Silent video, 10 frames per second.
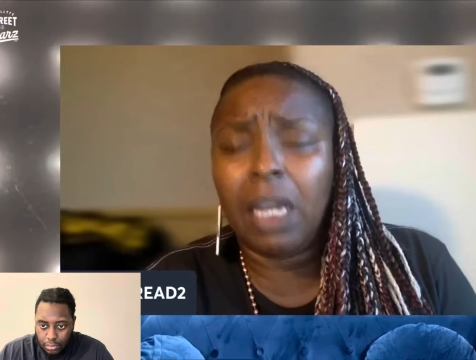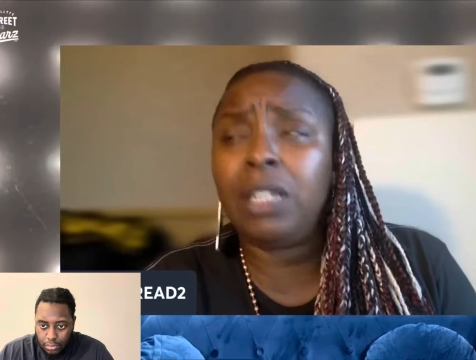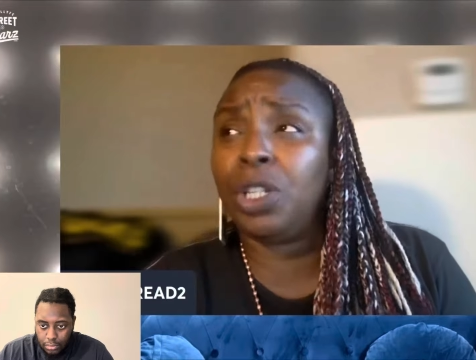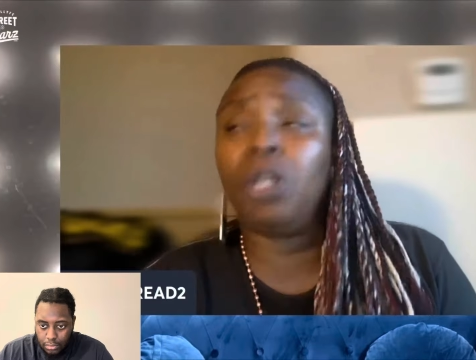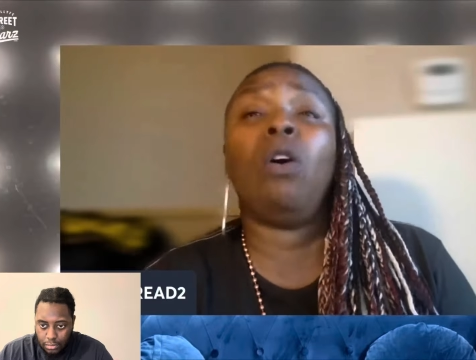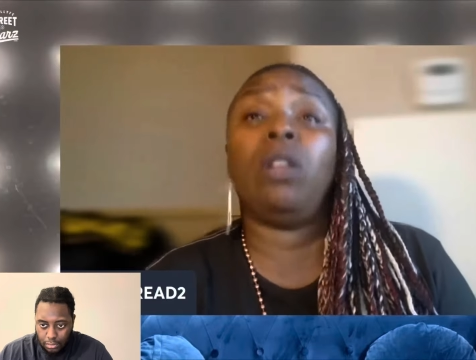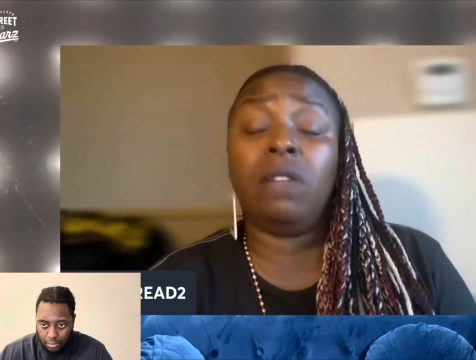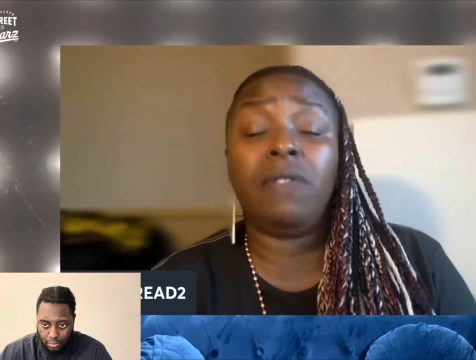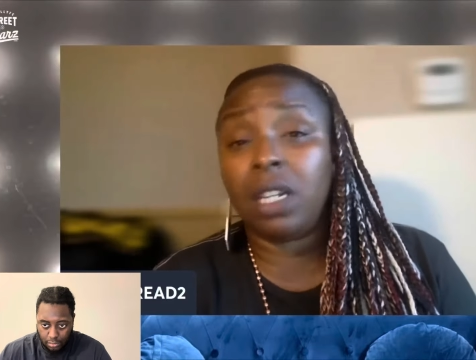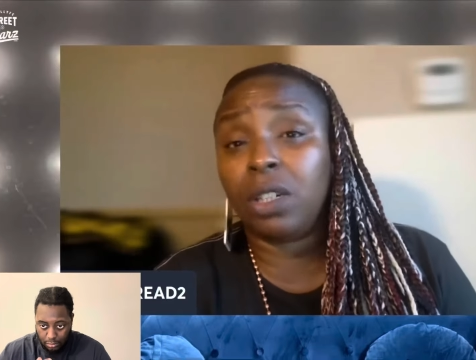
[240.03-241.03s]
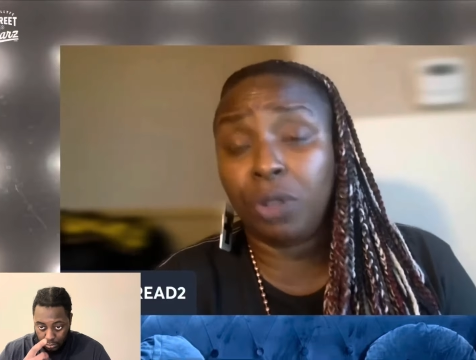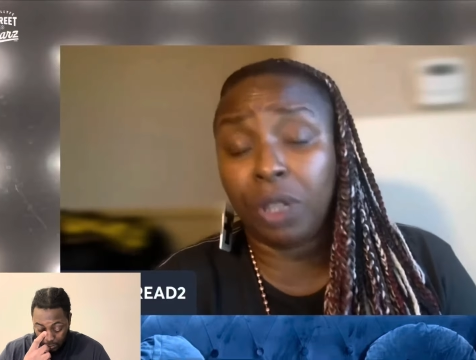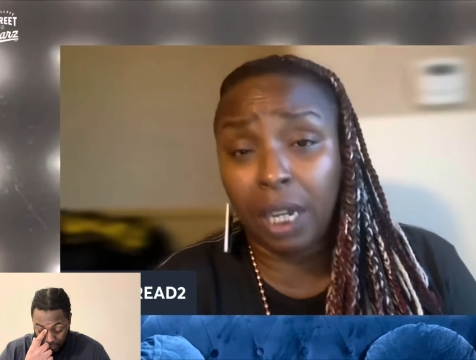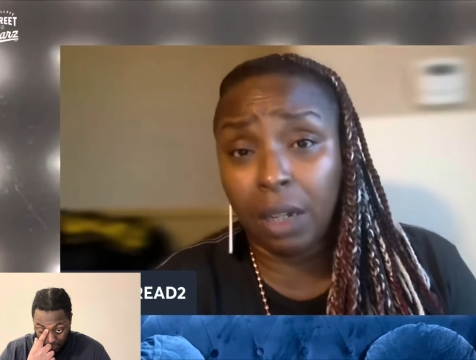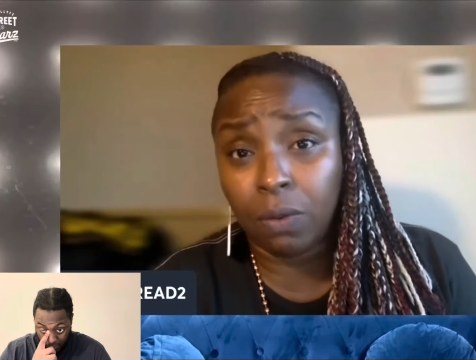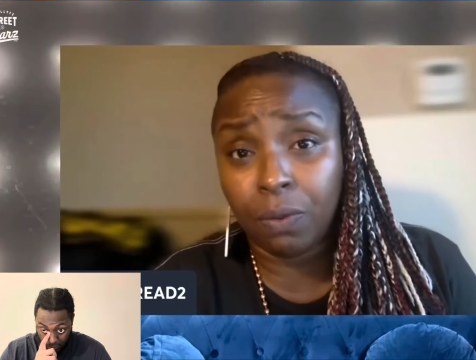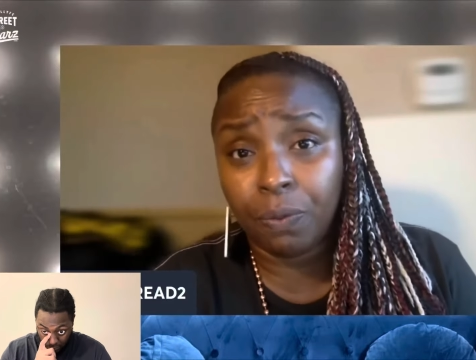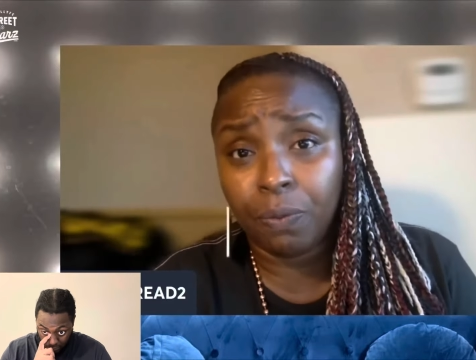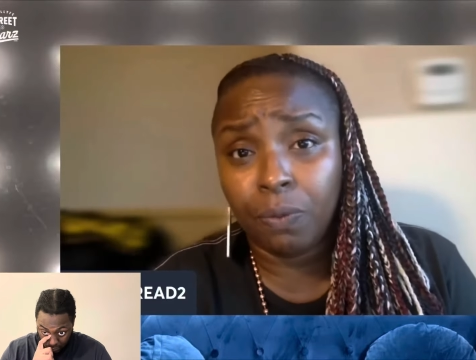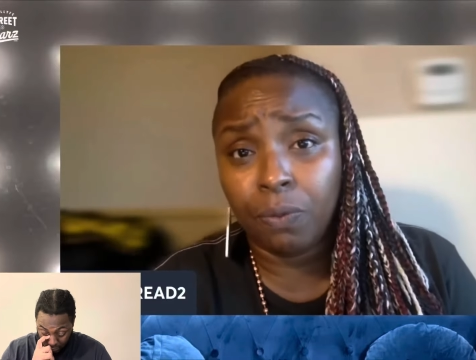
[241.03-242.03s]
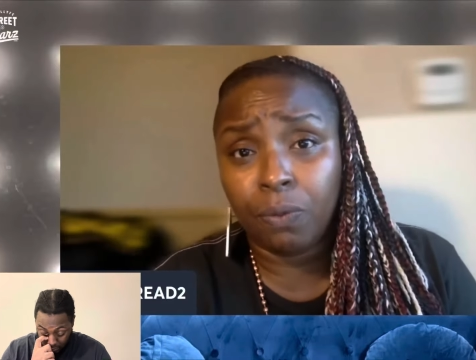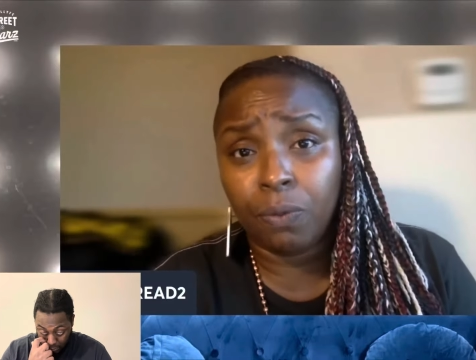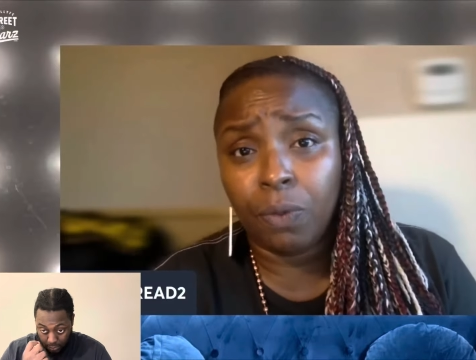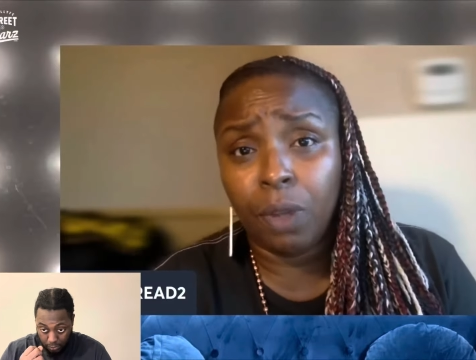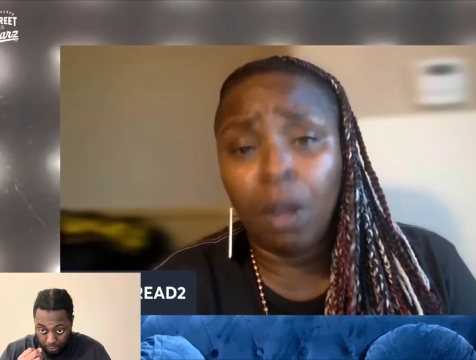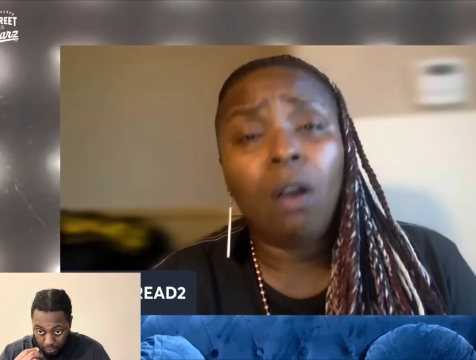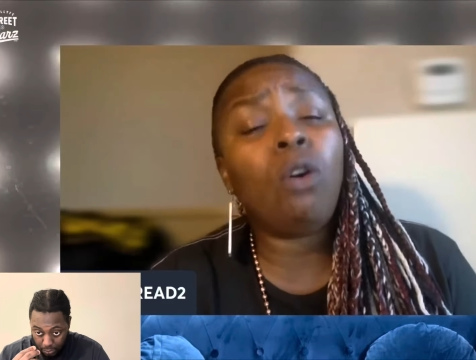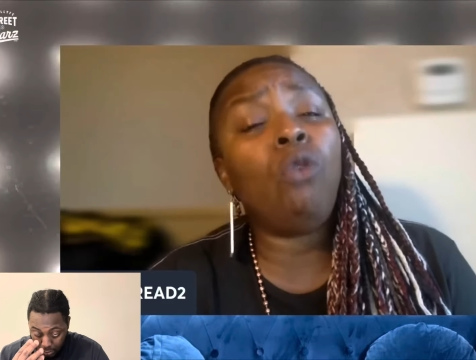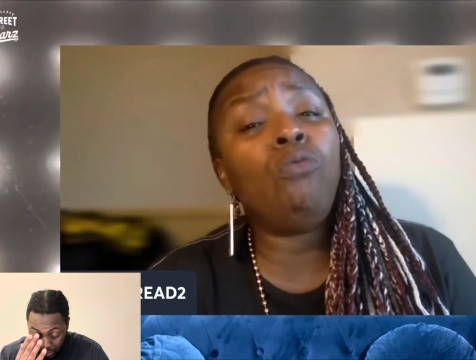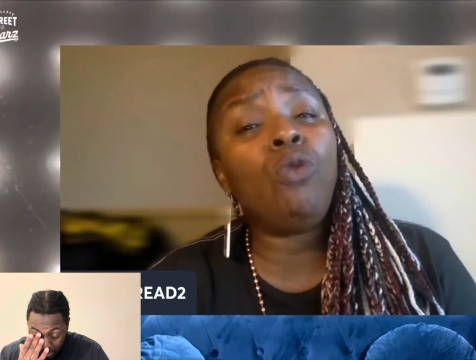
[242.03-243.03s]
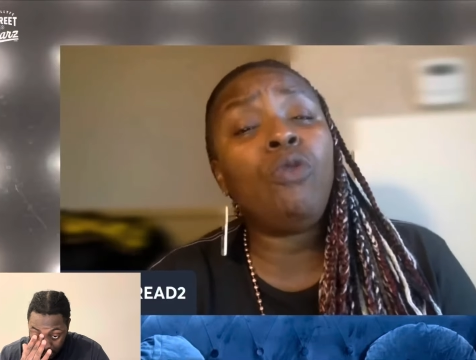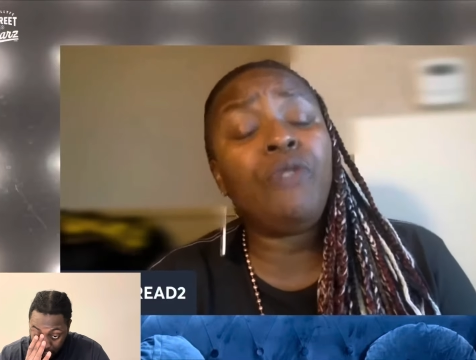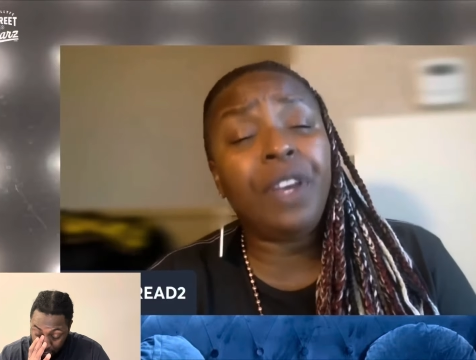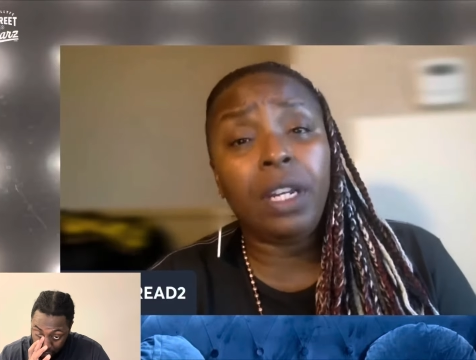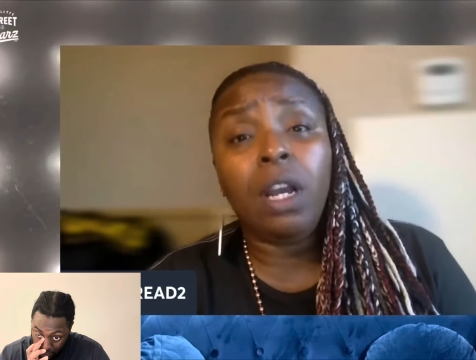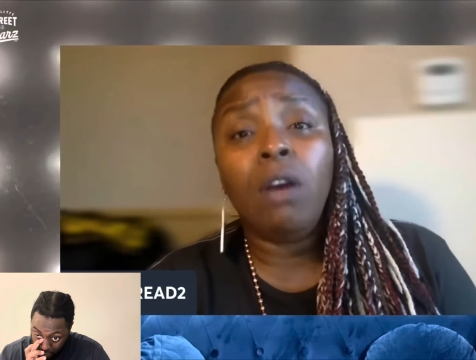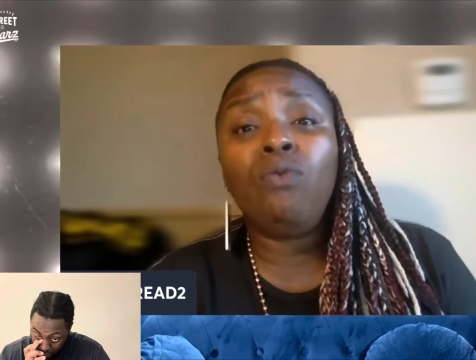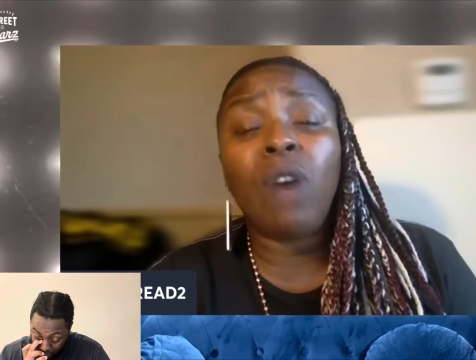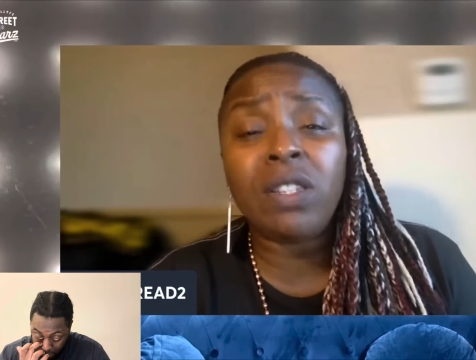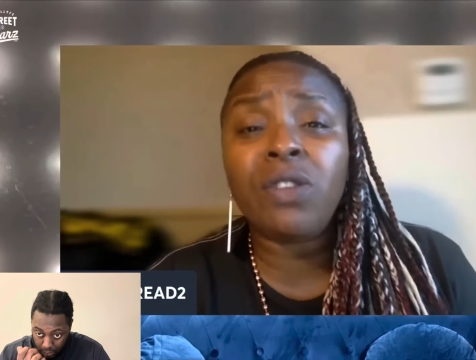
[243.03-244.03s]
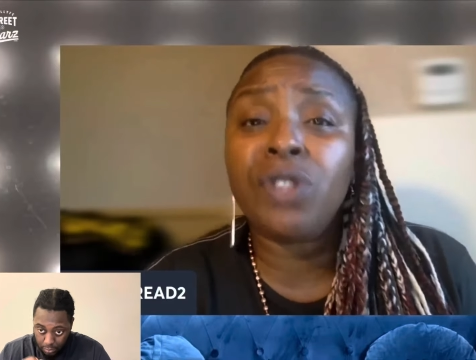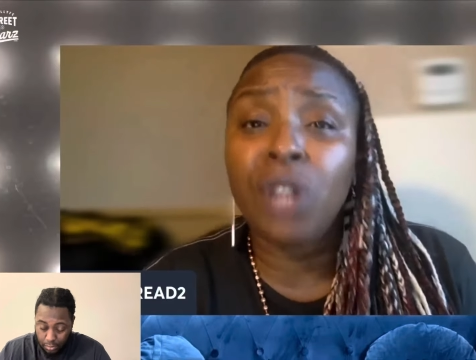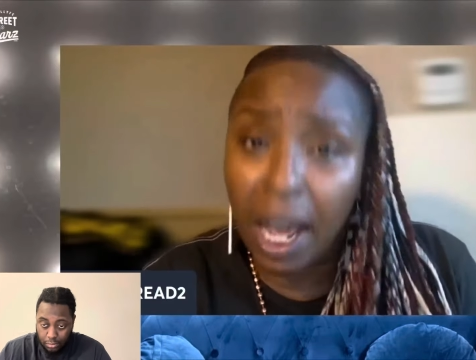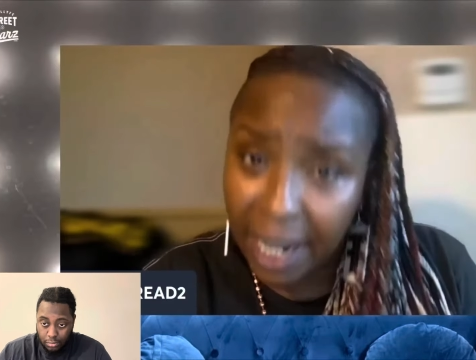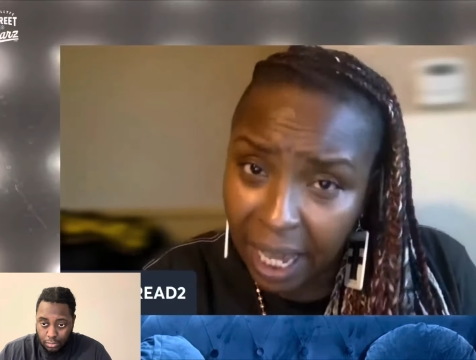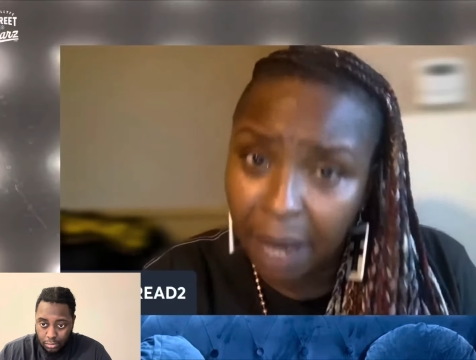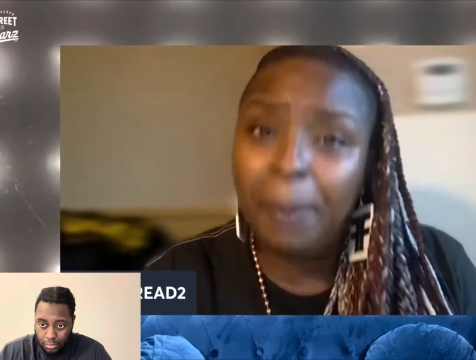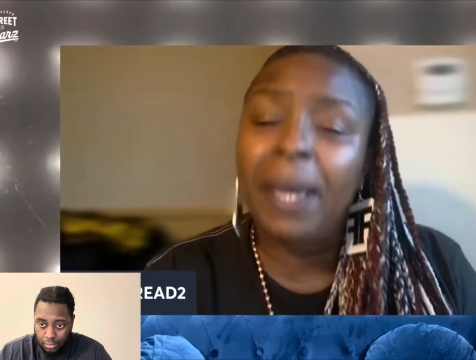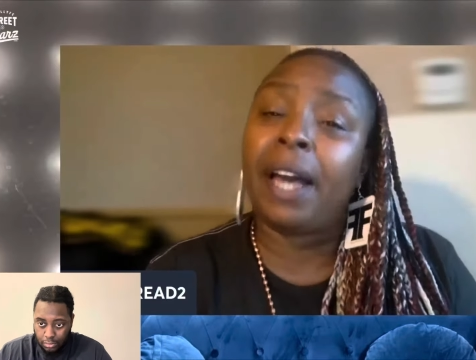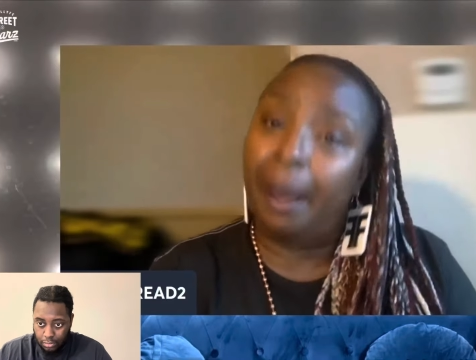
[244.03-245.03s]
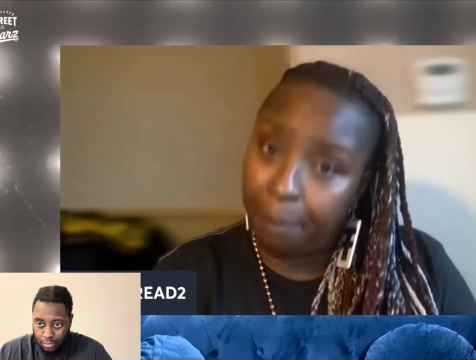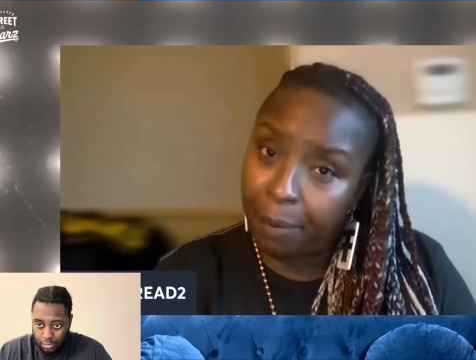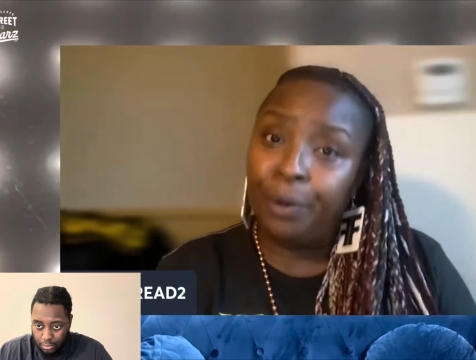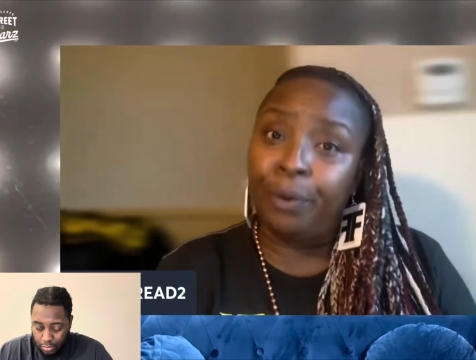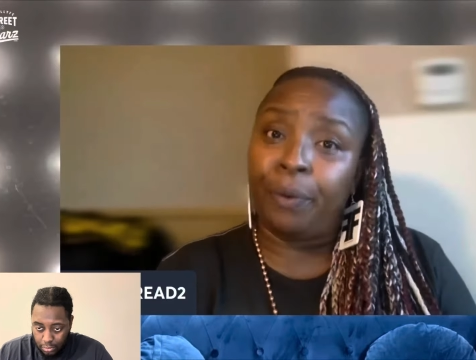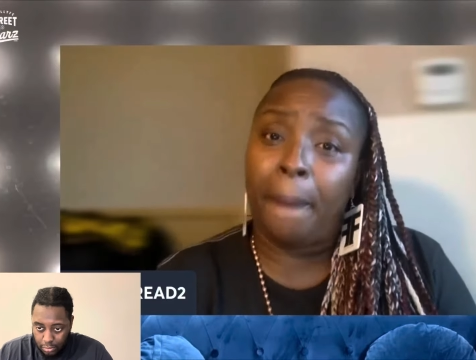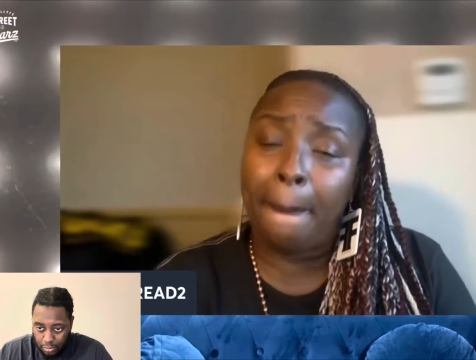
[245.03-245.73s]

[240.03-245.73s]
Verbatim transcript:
Speaker 1: They should all leave the country now. Go moving. Russell, start a hippie commune.